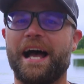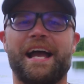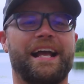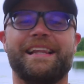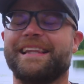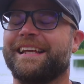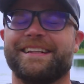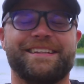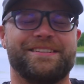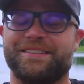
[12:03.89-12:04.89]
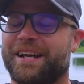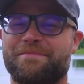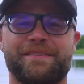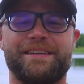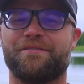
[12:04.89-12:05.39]
I clearly do
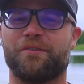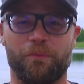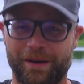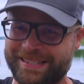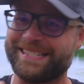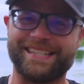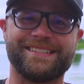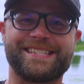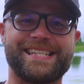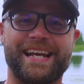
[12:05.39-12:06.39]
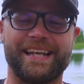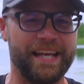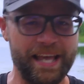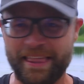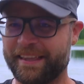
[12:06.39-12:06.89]
not believe for one single second
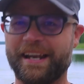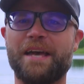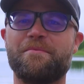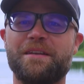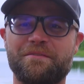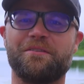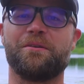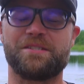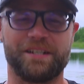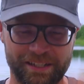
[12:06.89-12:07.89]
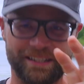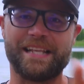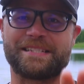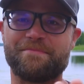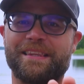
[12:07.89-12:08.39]
that I am an influencer.
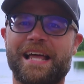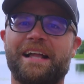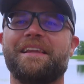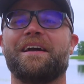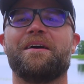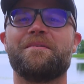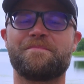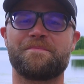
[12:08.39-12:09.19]
Let's make that clear.